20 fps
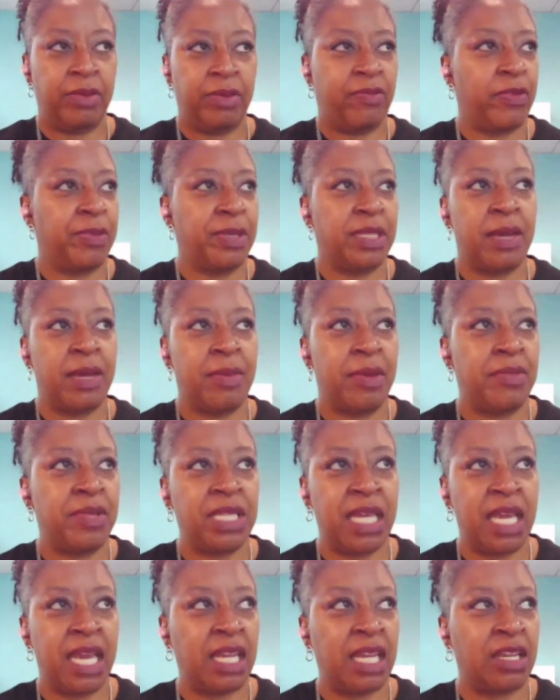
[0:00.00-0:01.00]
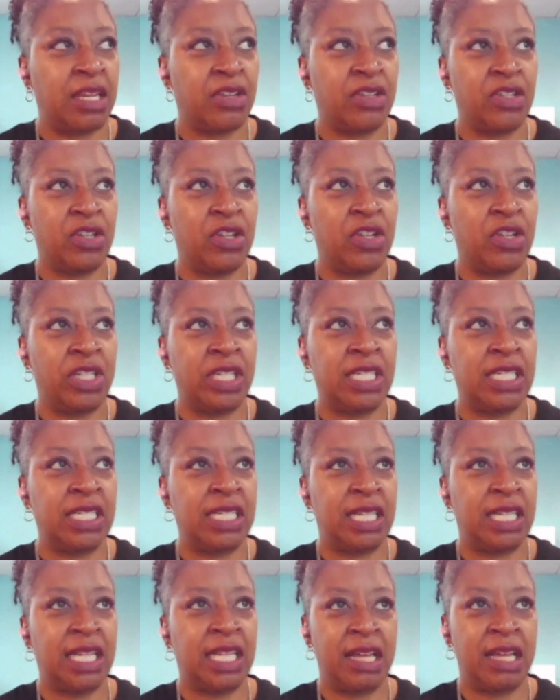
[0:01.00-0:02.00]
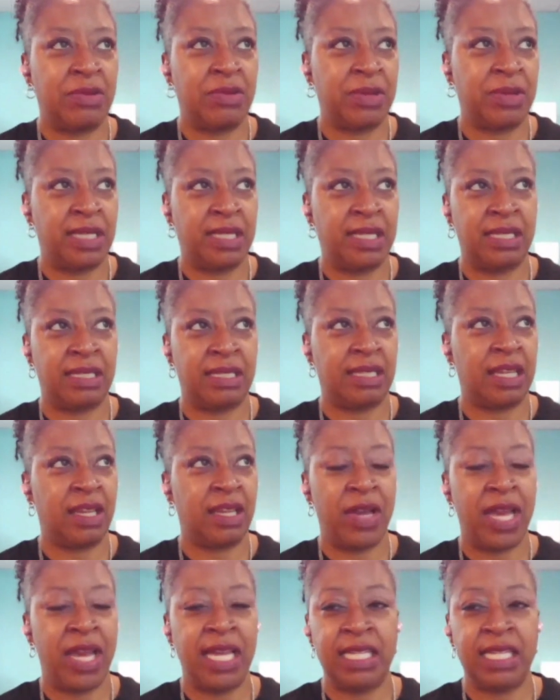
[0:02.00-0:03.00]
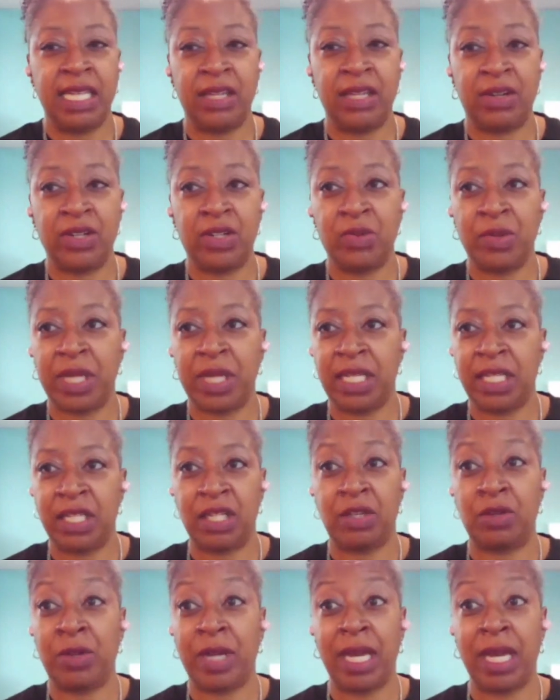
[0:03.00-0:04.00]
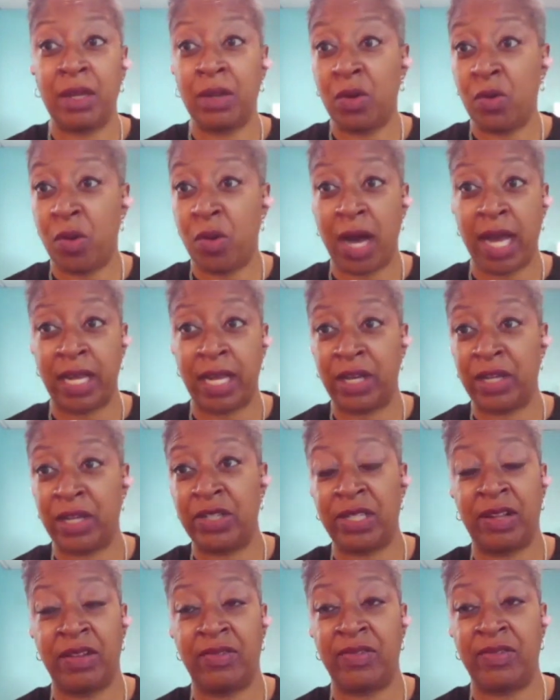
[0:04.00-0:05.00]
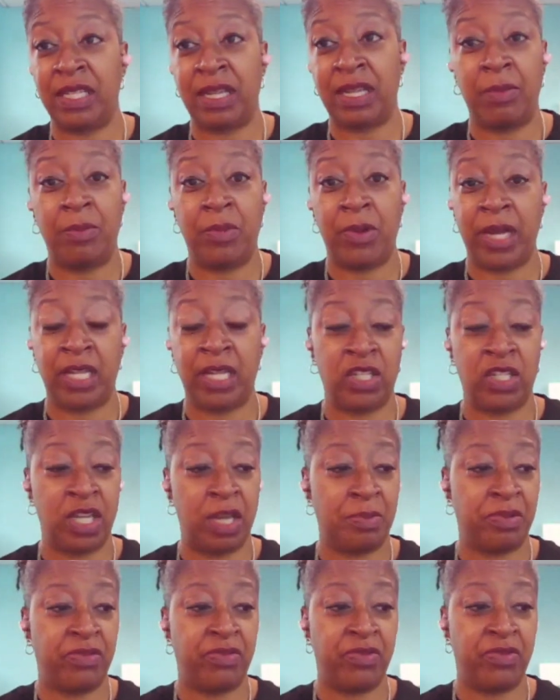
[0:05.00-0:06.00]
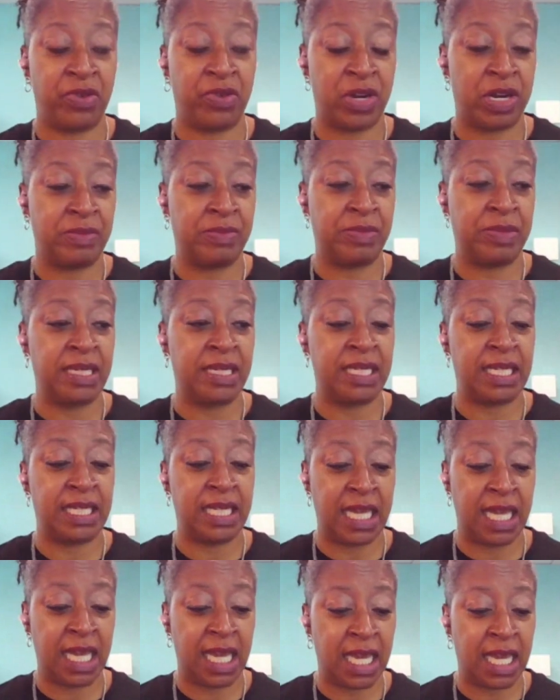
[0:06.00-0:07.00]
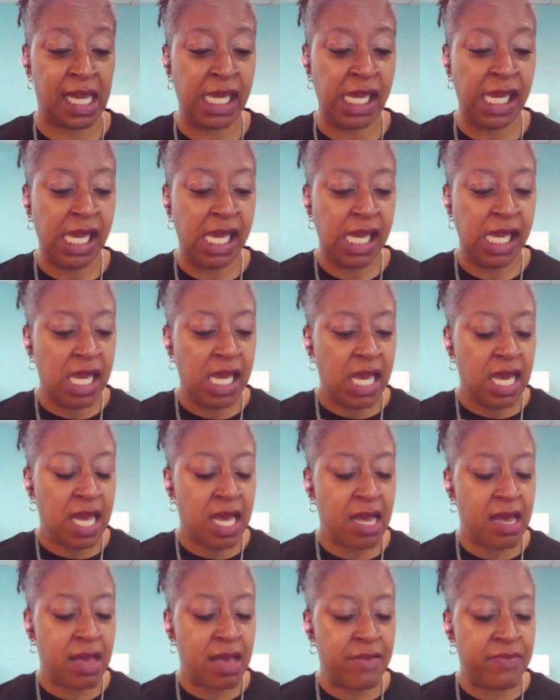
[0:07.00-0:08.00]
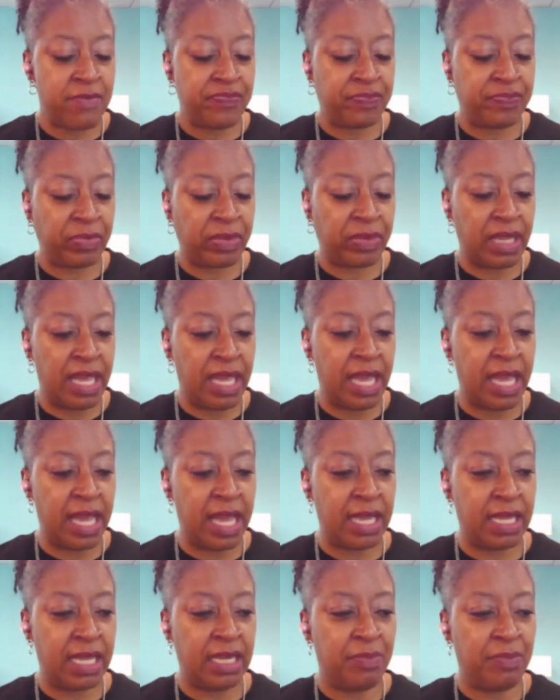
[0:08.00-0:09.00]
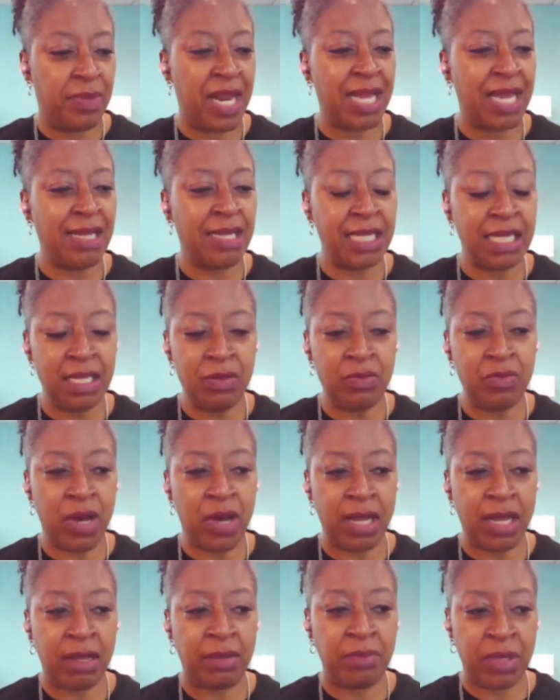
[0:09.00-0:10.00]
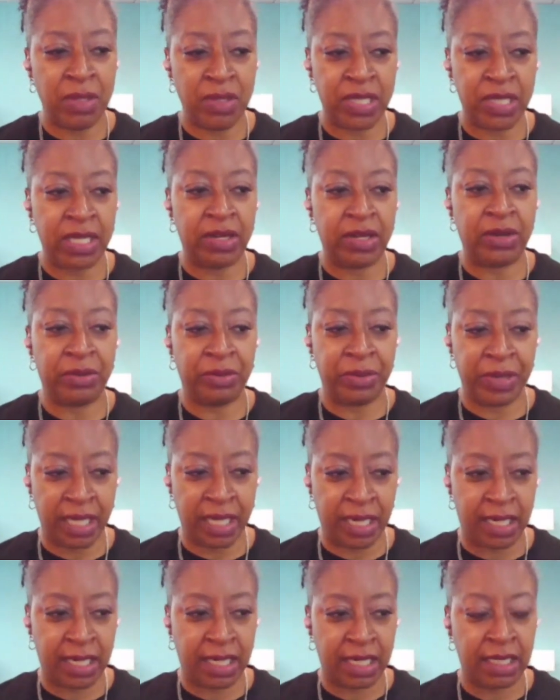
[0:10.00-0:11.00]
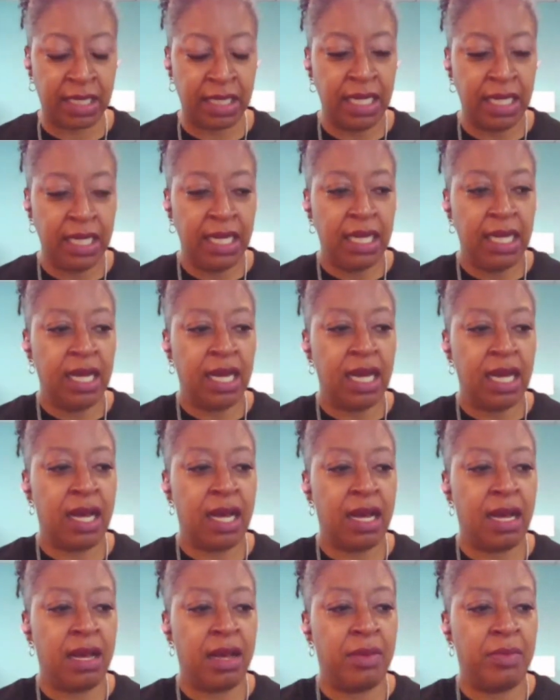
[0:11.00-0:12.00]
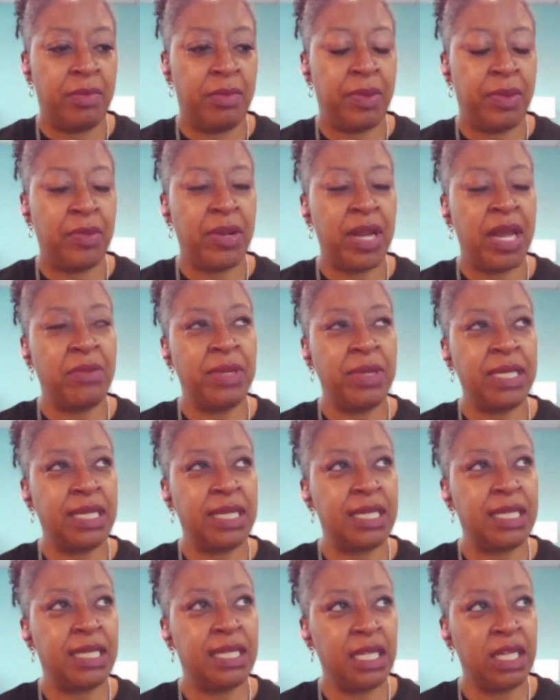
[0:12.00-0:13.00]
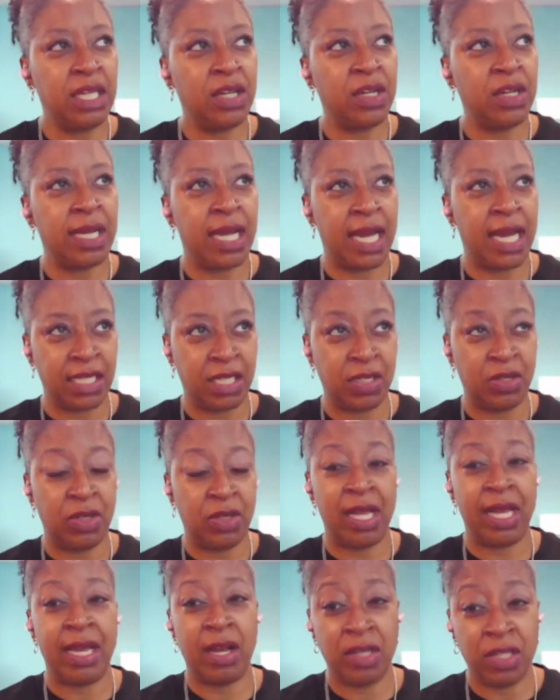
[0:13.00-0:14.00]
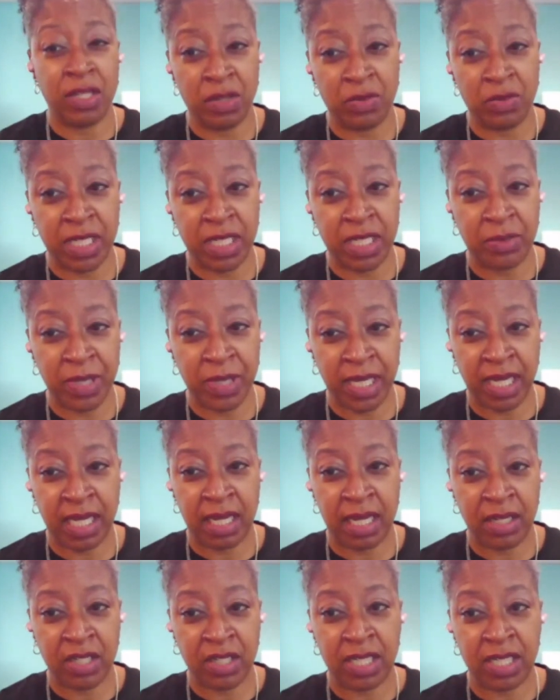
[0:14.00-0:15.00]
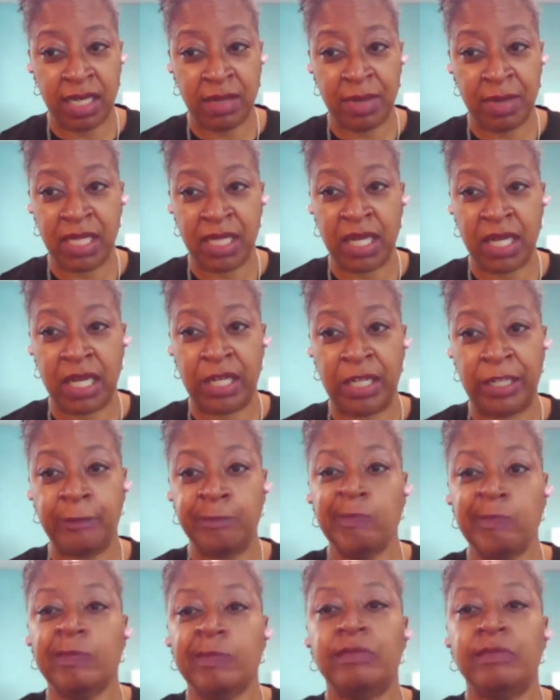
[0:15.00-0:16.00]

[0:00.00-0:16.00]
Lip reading: from the time I was 8 years old until I was, 18 or 22 in choirs of some way, shape, or form, singing. But I didn't want a music career. But when I was a senior in high school, I also went to Whitney Young, just like my daughter.